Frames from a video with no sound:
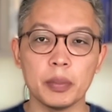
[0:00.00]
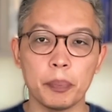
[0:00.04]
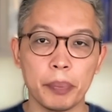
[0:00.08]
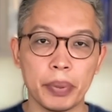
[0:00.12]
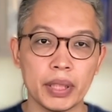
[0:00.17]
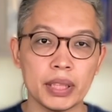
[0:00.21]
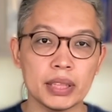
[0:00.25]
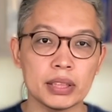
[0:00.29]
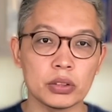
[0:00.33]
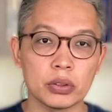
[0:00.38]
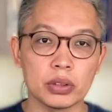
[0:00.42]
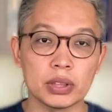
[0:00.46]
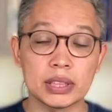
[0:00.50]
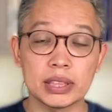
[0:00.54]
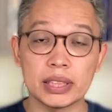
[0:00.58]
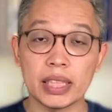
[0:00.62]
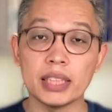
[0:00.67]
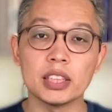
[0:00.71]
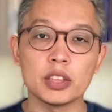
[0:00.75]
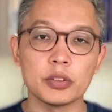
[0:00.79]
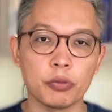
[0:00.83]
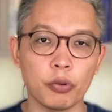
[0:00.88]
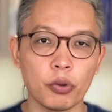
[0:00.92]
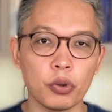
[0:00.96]
diet in a
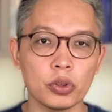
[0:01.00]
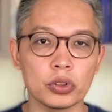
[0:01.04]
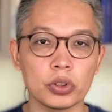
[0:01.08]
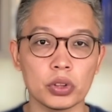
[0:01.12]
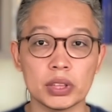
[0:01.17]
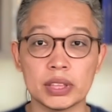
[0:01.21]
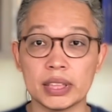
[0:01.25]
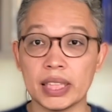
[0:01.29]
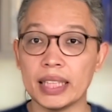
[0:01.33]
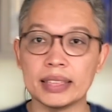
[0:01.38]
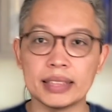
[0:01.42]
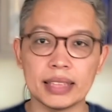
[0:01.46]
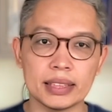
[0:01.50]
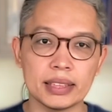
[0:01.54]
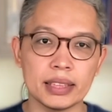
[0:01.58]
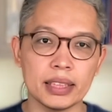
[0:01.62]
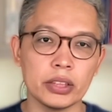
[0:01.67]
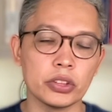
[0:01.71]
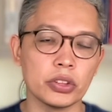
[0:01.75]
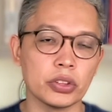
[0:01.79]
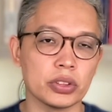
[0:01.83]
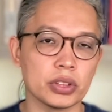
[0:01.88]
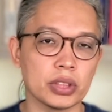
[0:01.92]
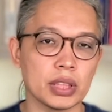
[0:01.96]
very short space of
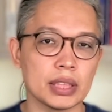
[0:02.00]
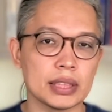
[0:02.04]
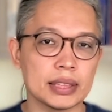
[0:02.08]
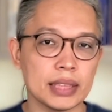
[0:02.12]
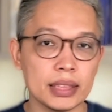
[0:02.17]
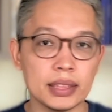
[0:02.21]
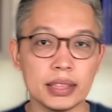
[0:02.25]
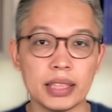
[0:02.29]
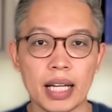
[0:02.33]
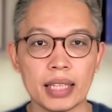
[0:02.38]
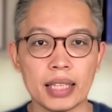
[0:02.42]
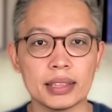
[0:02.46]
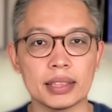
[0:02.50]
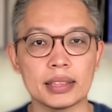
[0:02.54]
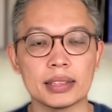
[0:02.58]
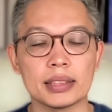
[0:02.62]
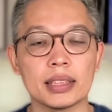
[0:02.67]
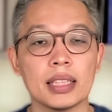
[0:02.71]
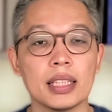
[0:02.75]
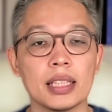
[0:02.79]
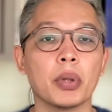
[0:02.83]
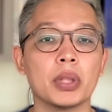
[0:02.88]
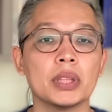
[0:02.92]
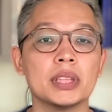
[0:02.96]
time, such
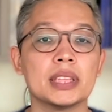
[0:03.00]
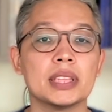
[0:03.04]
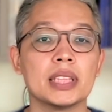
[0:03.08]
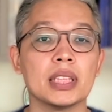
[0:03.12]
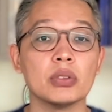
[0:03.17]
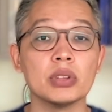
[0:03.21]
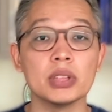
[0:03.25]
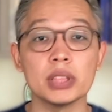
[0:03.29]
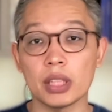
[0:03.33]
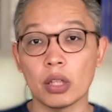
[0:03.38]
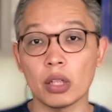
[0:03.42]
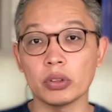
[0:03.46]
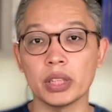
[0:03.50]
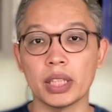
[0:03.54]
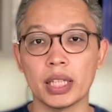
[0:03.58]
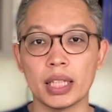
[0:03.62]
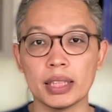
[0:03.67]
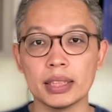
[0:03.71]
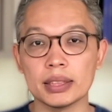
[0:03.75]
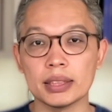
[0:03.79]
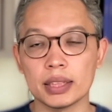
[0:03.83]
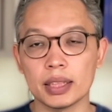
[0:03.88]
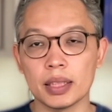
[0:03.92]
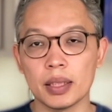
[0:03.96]
as 3 or 4
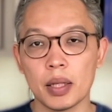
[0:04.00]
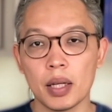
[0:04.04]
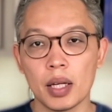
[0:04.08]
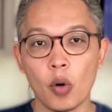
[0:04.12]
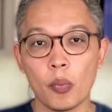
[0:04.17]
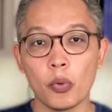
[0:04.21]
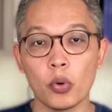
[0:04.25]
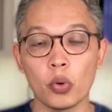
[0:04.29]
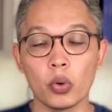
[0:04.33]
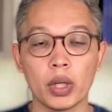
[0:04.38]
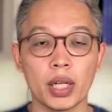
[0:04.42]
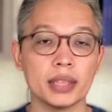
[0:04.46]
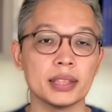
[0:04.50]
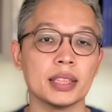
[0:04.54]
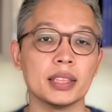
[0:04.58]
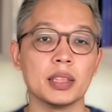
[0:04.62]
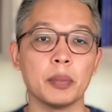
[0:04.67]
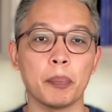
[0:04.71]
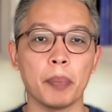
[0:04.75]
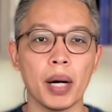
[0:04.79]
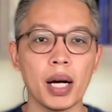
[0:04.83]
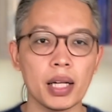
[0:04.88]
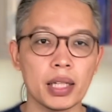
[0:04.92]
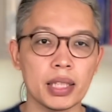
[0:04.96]
weeks, it's time to
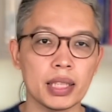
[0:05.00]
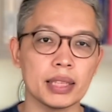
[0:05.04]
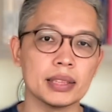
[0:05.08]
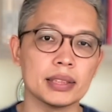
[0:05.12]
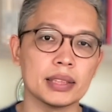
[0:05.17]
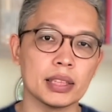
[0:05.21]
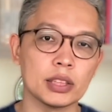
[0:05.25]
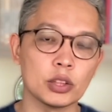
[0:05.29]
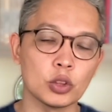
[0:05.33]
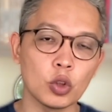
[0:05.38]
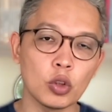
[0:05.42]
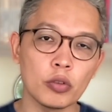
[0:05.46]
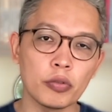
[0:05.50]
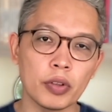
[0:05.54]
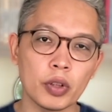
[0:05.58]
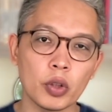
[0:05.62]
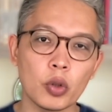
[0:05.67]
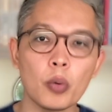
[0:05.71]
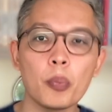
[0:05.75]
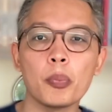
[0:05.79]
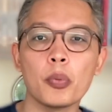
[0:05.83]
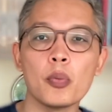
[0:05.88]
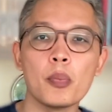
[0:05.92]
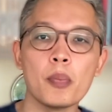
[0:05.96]
turn on the alert.
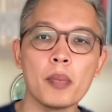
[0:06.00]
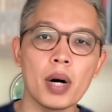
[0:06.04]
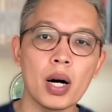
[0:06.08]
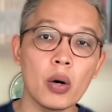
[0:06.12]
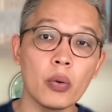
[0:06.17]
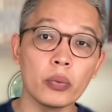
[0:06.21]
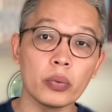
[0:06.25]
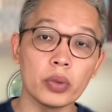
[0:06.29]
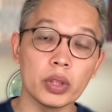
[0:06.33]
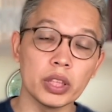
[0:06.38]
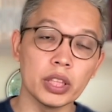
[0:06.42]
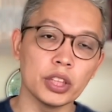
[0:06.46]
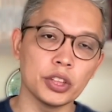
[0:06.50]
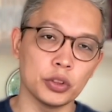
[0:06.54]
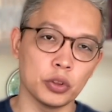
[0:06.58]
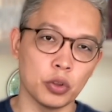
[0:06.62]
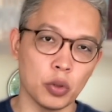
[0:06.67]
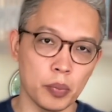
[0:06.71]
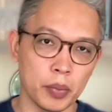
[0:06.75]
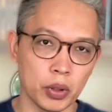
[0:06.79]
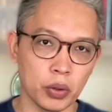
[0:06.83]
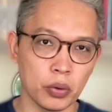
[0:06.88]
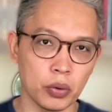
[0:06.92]
Weight loss